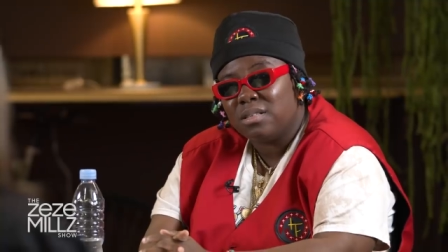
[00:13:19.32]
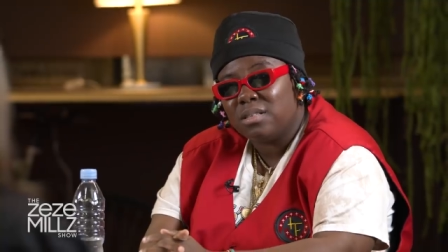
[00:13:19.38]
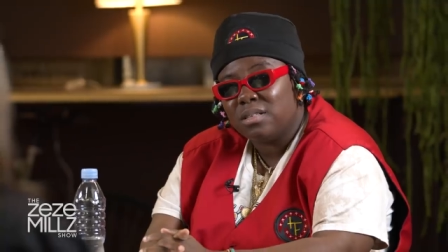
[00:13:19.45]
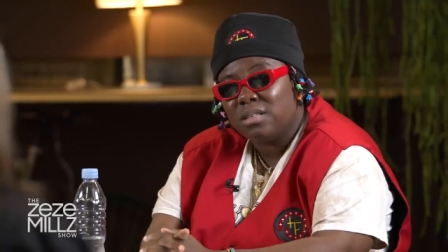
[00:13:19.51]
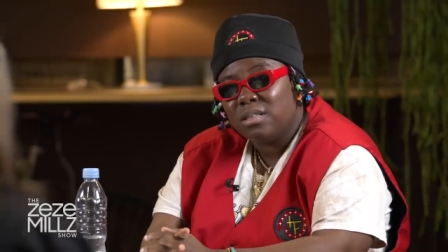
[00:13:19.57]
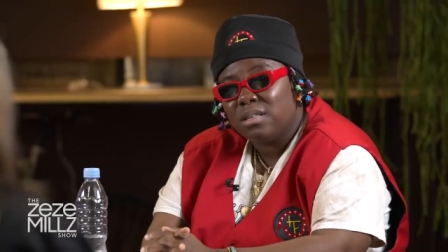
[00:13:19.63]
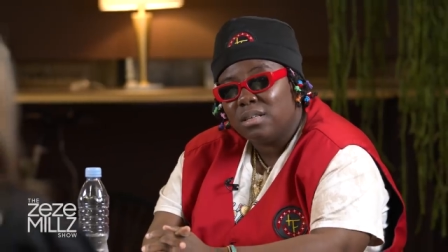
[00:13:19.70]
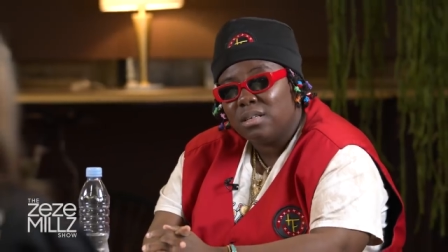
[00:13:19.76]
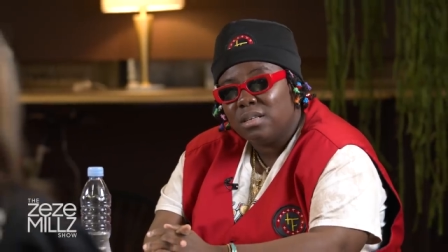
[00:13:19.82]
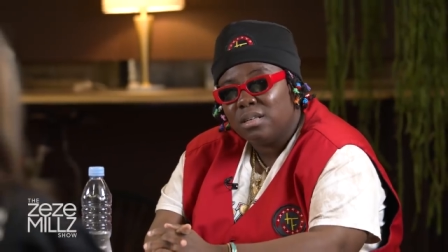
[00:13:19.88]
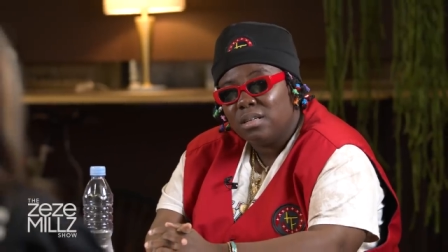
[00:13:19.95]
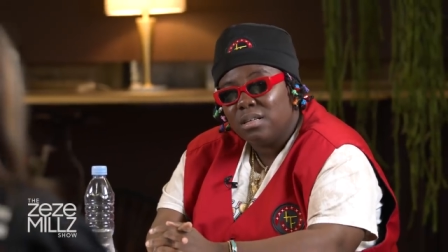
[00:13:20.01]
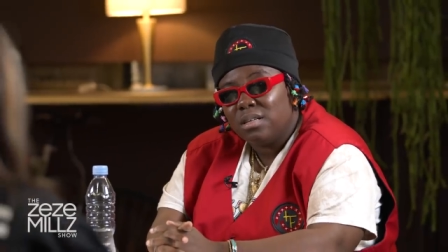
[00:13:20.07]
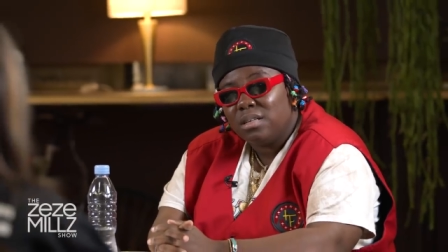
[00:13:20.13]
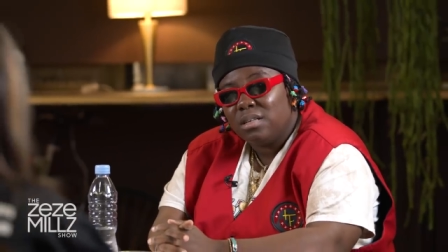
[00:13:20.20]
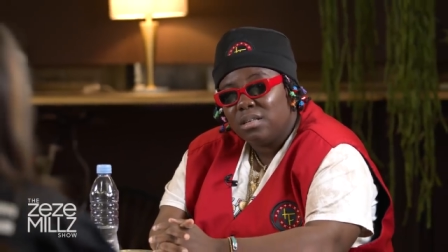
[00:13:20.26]
Mm.
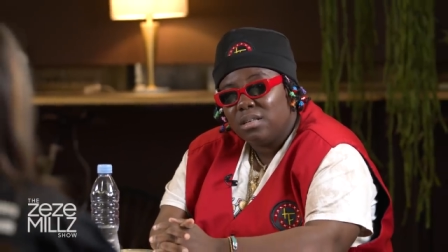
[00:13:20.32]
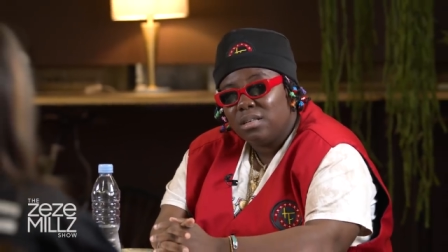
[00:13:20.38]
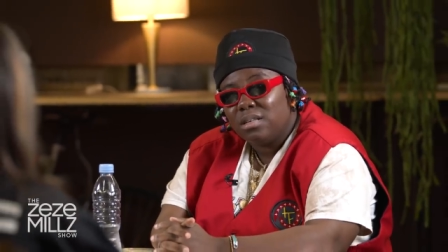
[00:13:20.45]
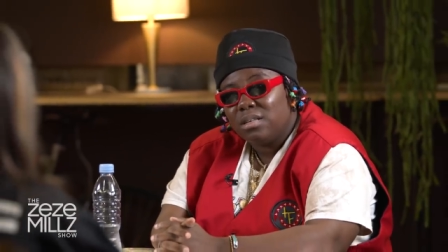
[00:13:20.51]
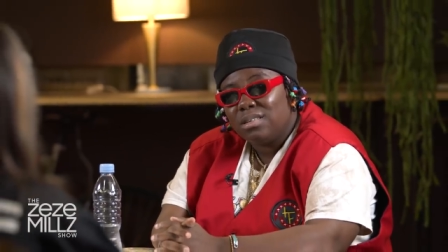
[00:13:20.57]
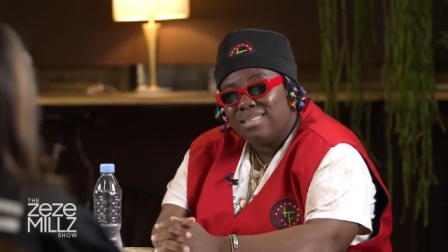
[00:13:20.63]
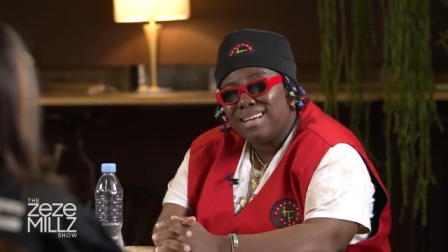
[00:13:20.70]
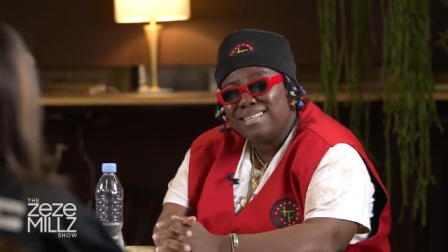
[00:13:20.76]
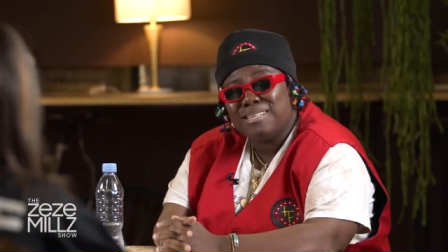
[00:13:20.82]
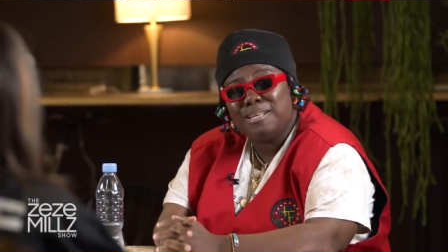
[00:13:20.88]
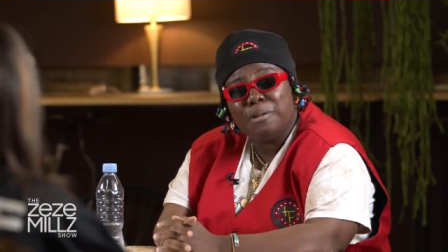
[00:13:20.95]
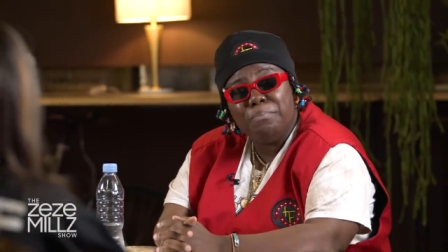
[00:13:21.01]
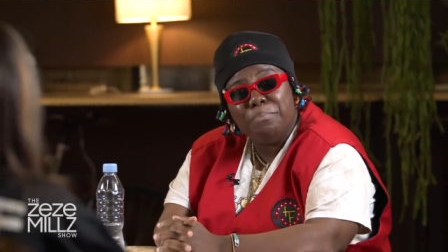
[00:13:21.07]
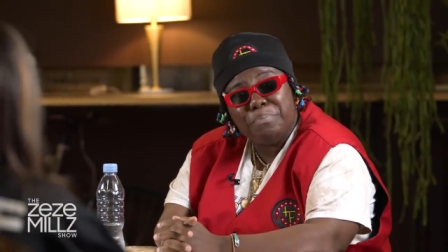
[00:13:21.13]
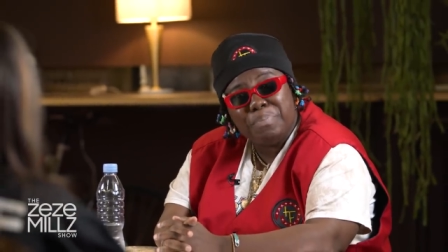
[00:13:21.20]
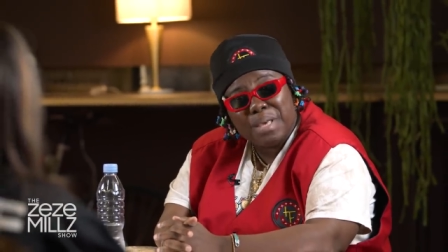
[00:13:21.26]
That's a
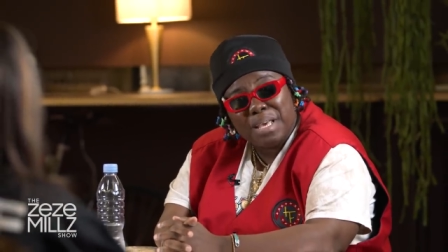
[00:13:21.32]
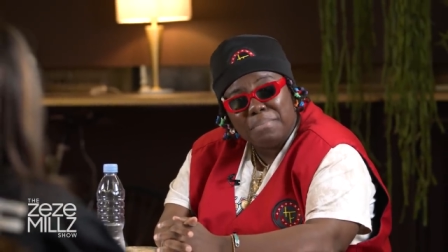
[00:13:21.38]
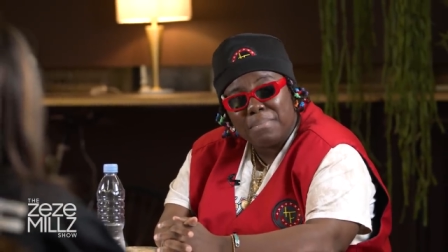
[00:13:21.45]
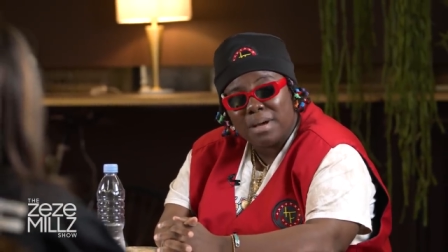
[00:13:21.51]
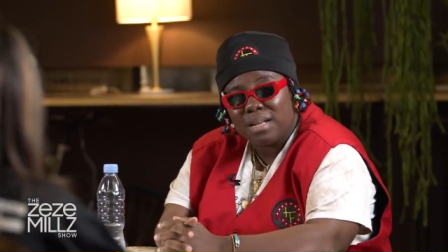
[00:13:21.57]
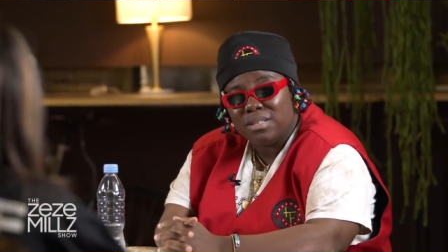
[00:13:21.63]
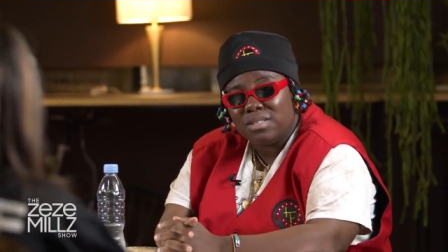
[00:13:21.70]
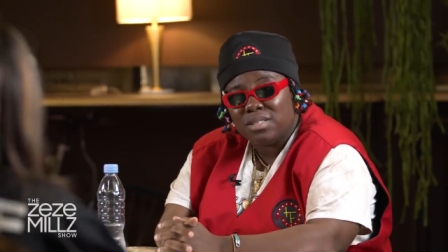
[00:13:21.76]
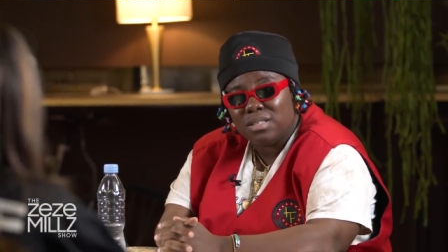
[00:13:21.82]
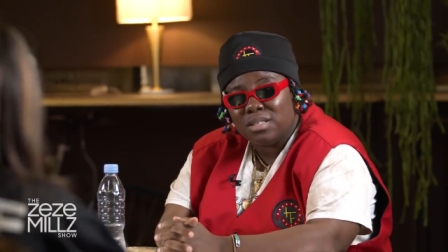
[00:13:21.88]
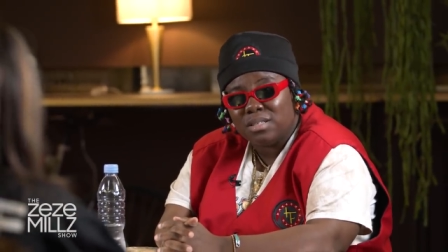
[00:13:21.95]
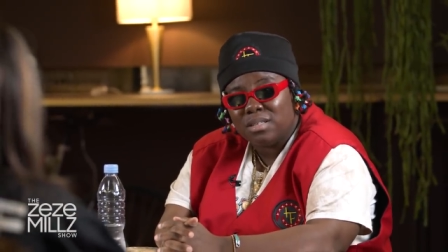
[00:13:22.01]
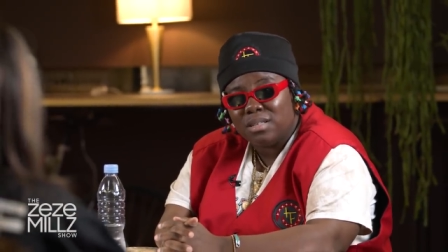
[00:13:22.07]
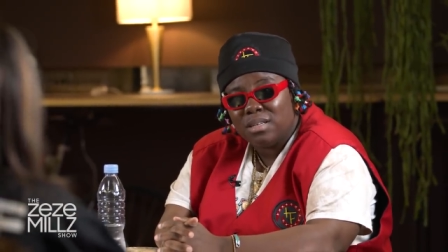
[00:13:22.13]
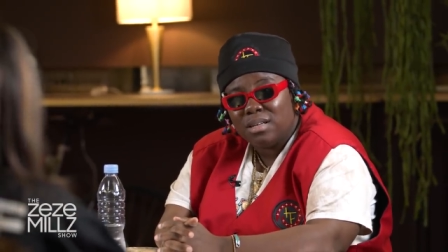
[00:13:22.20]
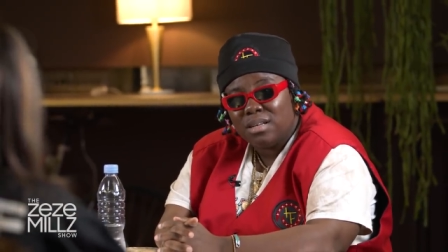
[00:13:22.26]
big margin.
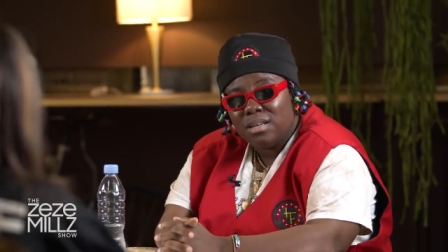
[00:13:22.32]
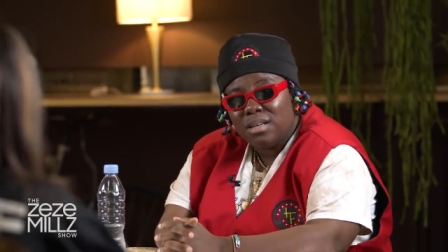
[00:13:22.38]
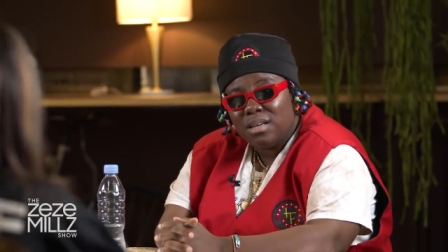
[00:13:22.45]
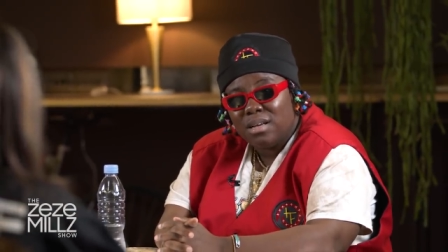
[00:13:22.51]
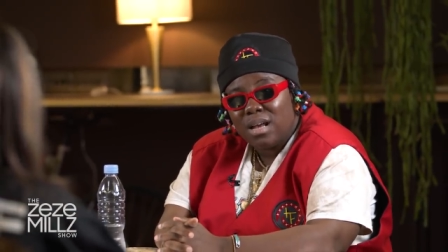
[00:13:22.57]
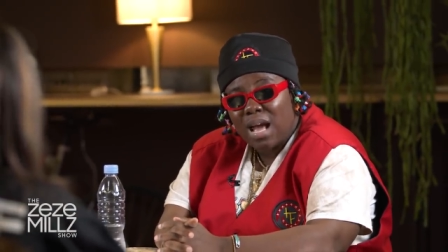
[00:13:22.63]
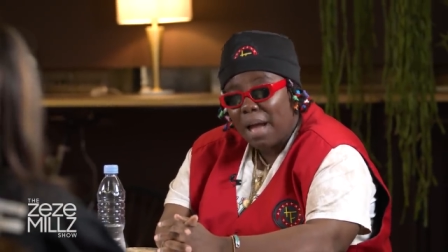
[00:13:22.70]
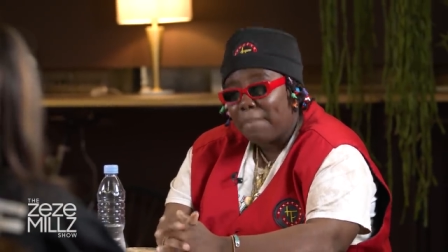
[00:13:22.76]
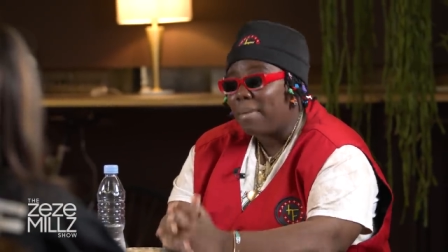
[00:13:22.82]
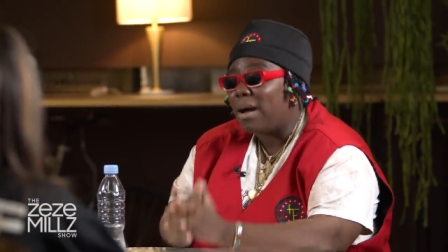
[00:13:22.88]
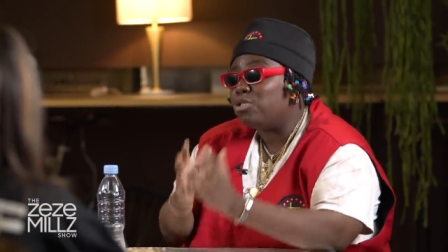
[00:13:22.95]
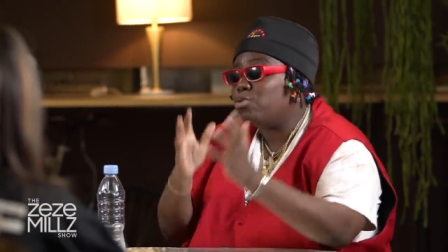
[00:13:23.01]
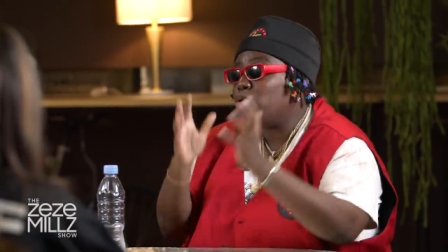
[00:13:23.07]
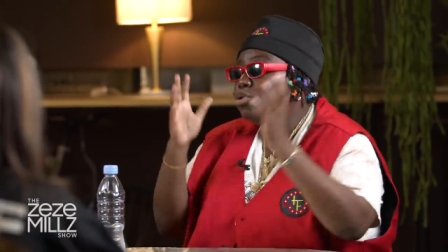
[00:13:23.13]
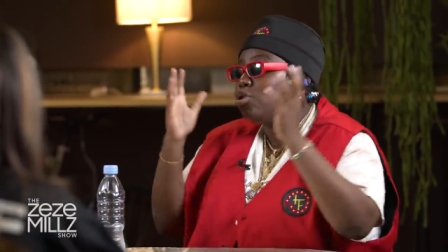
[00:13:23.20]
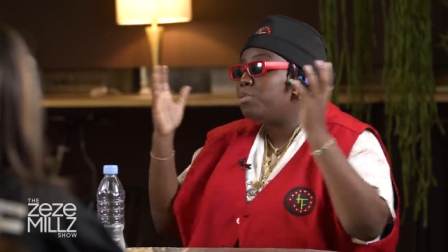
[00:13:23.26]
I might
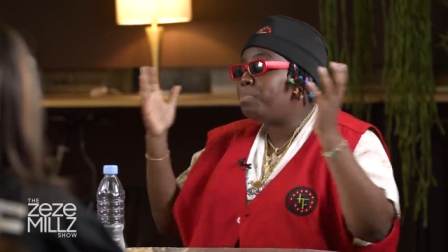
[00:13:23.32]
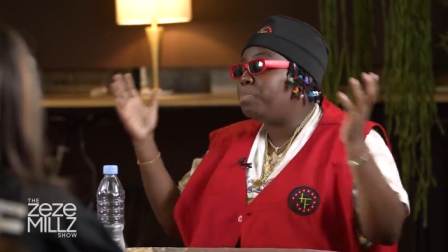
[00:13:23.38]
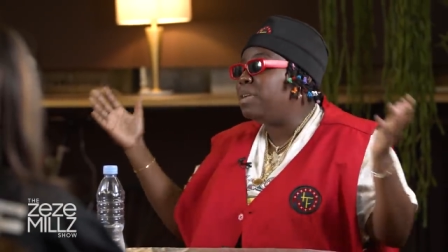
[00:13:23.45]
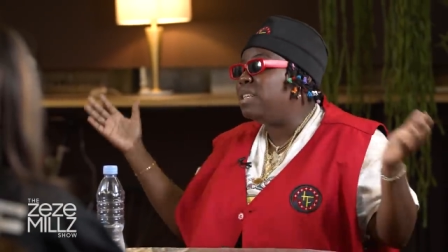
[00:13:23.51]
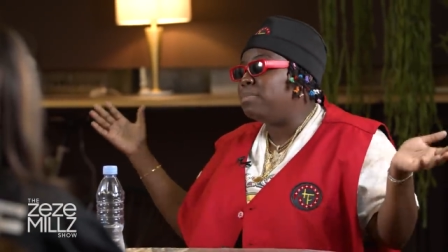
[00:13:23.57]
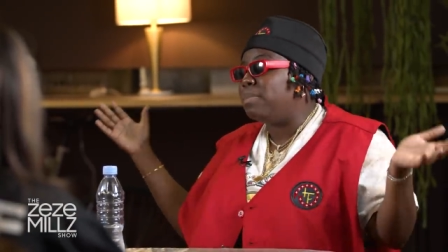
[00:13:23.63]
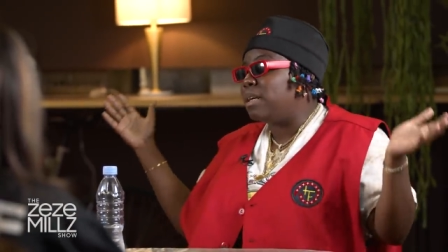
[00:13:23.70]
as well just please